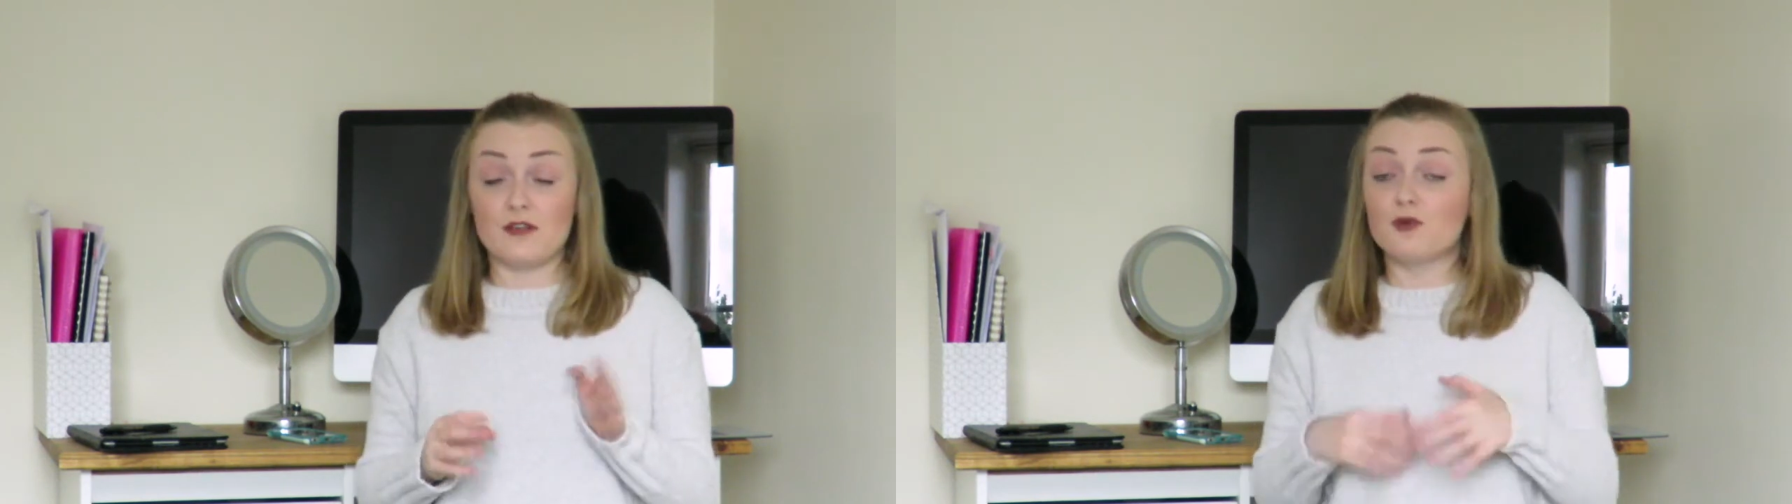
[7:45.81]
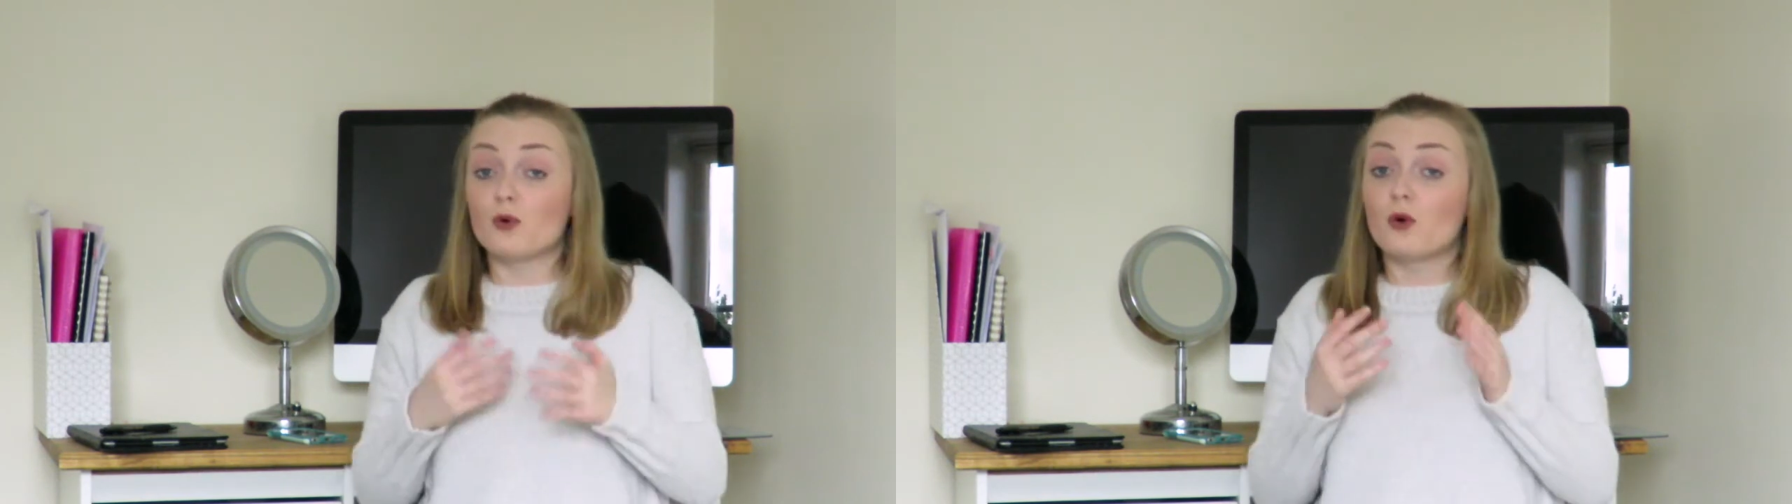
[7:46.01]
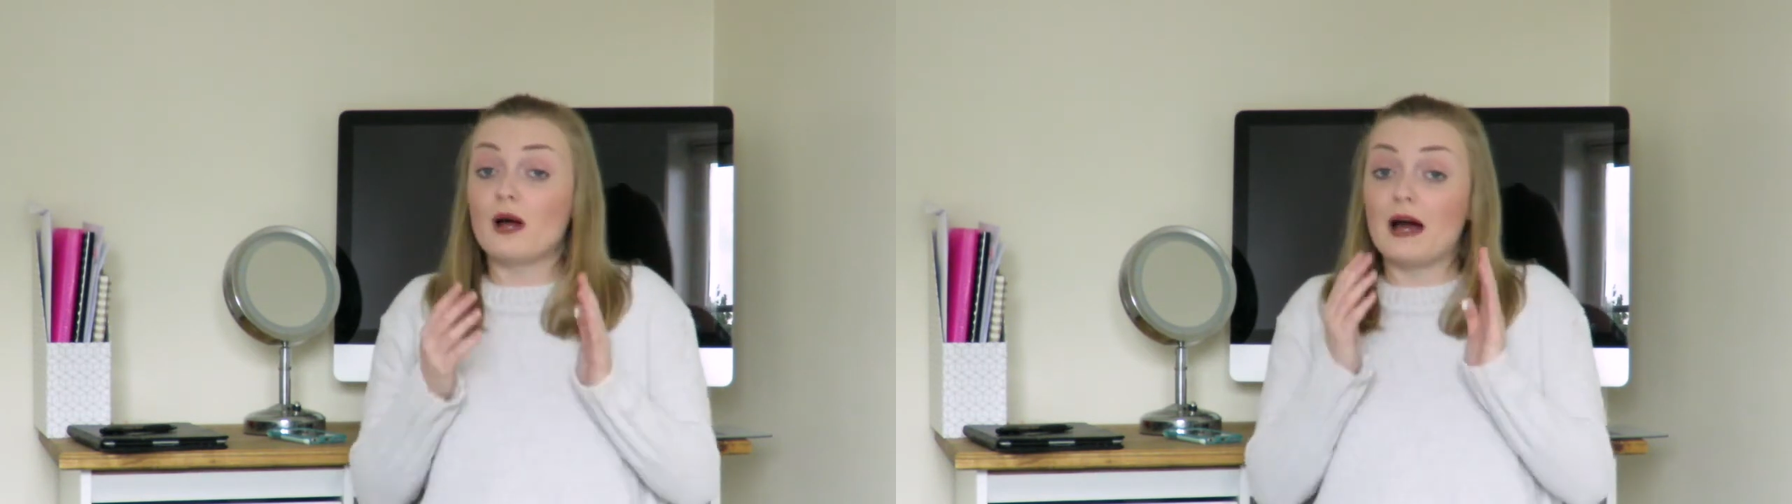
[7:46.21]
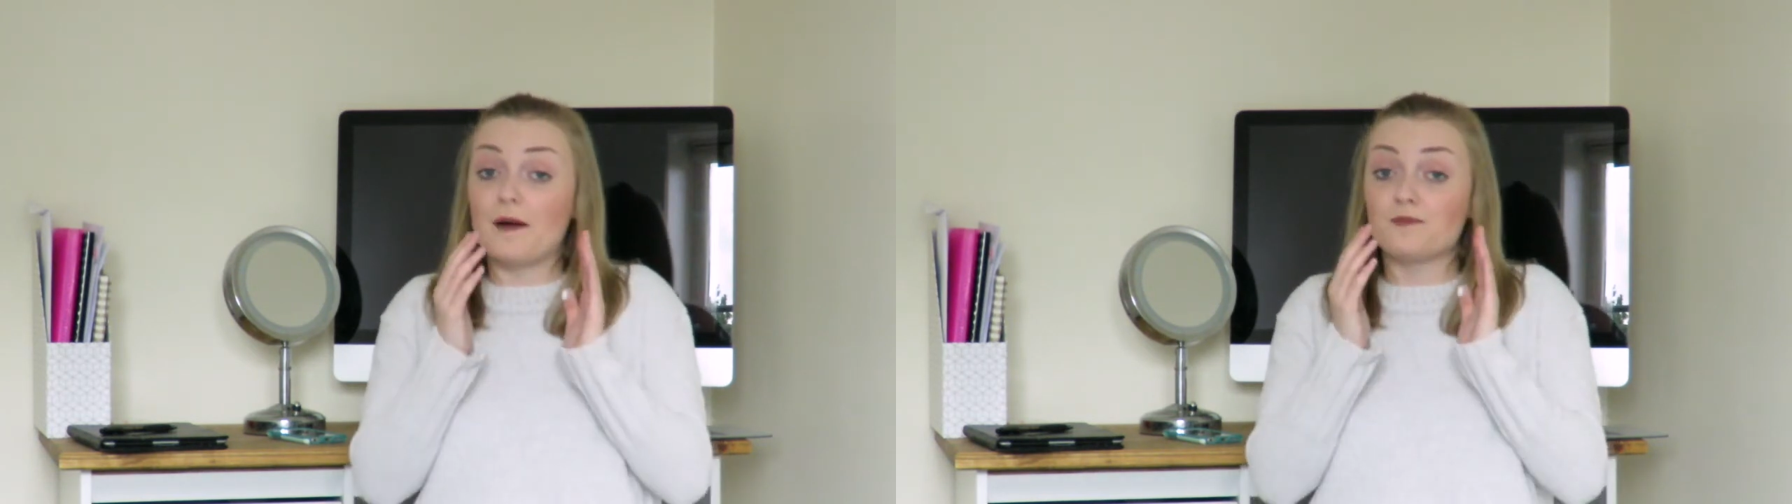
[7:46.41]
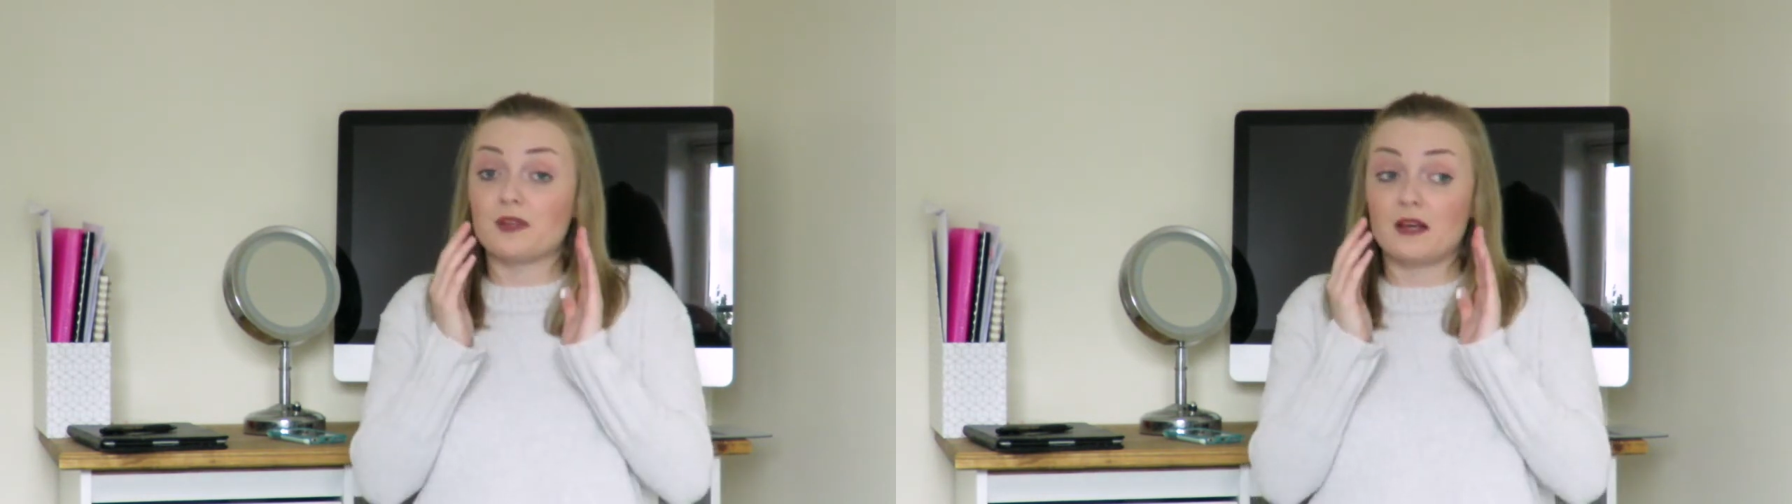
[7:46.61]
if
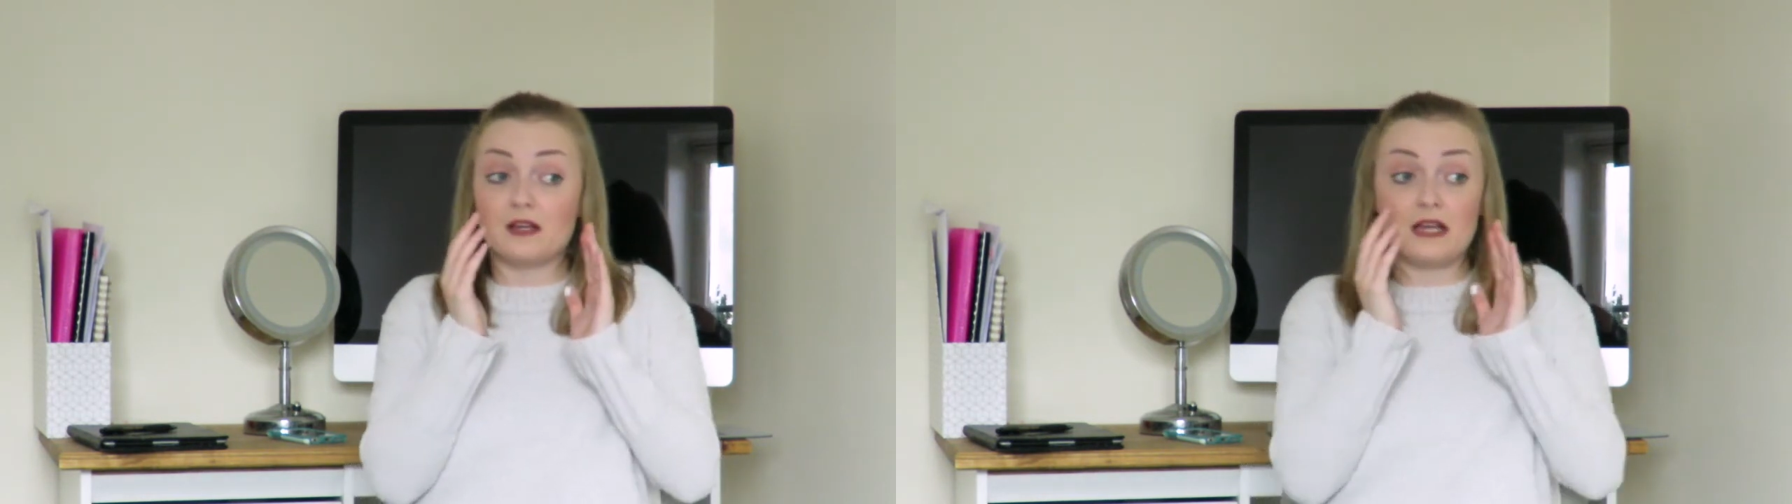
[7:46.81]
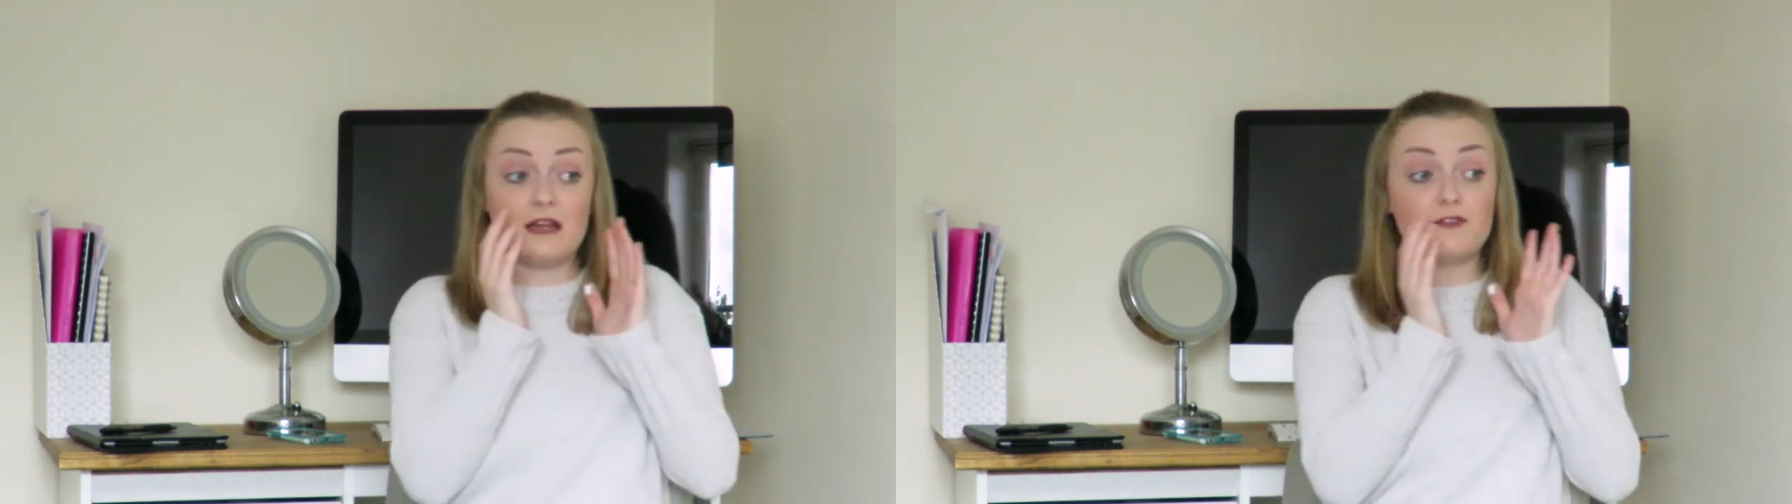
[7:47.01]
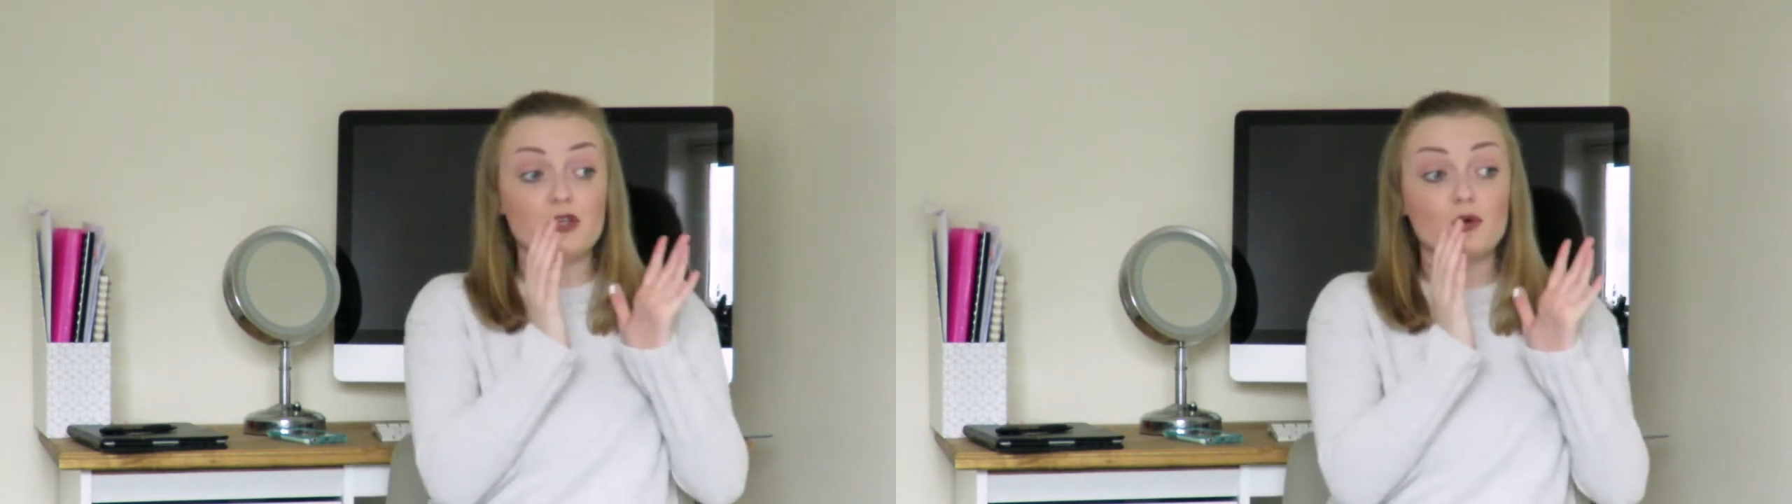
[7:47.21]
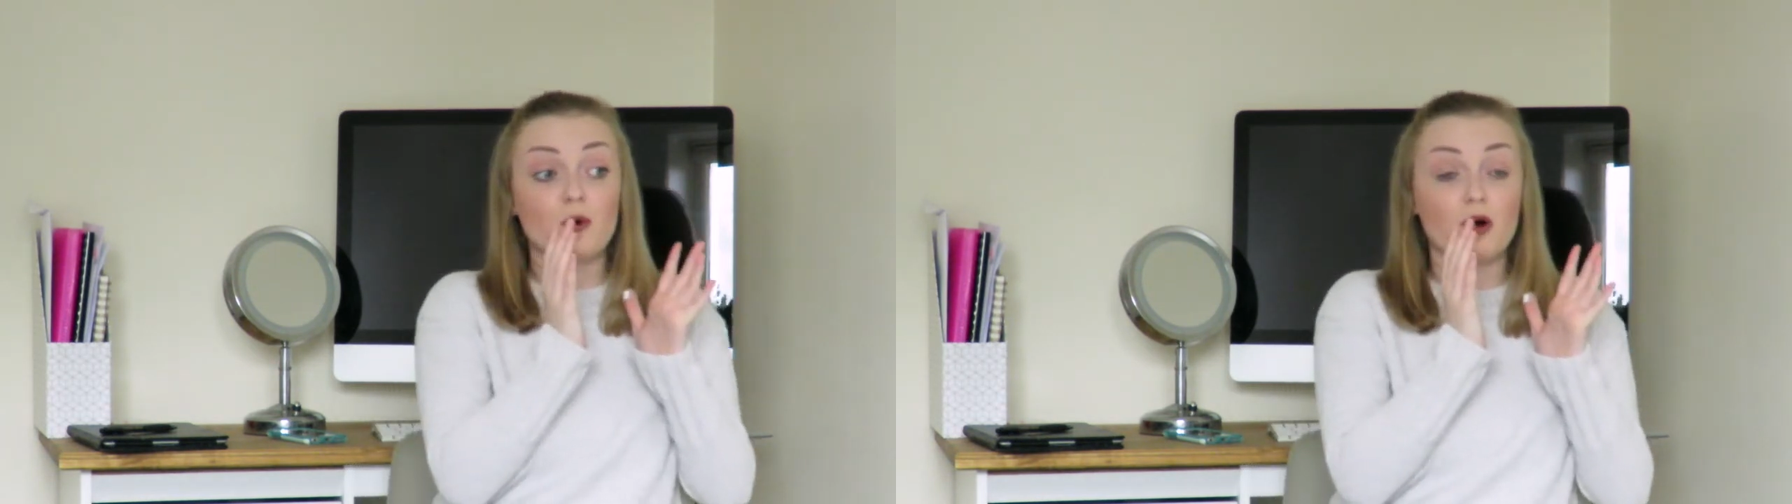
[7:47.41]
you